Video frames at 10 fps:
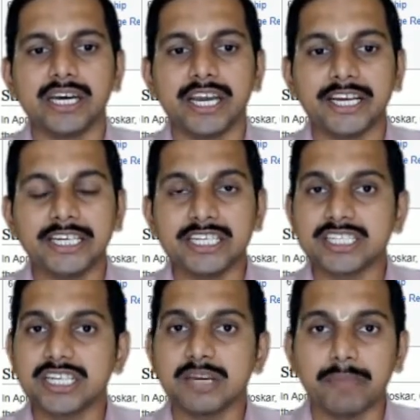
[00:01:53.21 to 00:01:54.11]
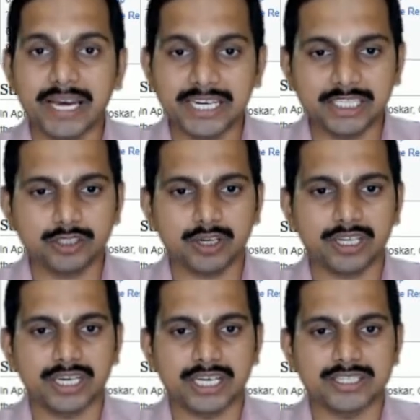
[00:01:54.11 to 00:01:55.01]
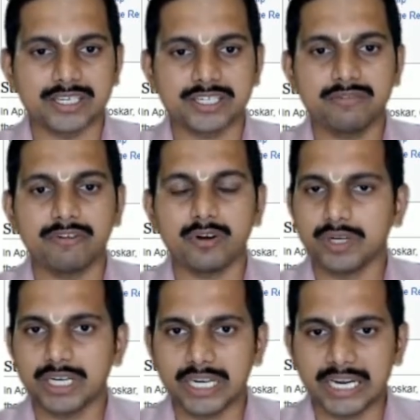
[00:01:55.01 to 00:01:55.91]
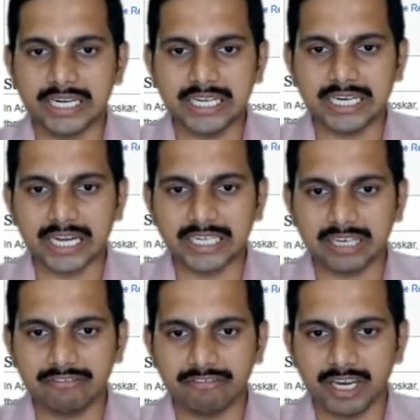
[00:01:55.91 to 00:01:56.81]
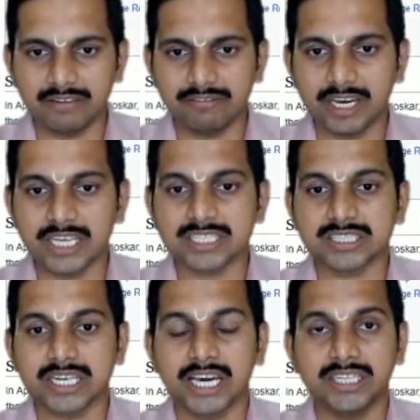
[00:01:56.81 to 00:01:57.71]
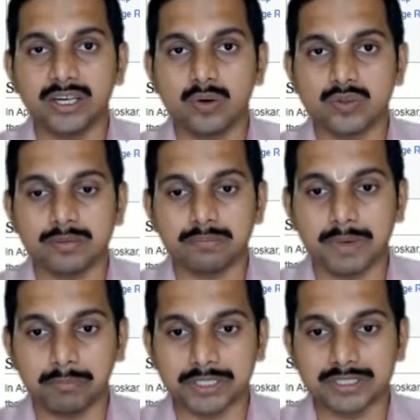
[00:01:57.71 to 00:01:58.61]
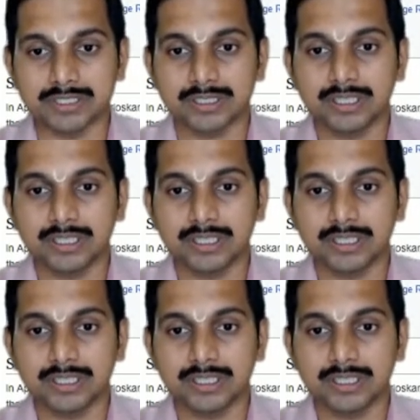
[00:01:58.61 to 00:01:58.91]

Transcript: industry managed organization founded in 1895 has 9000 members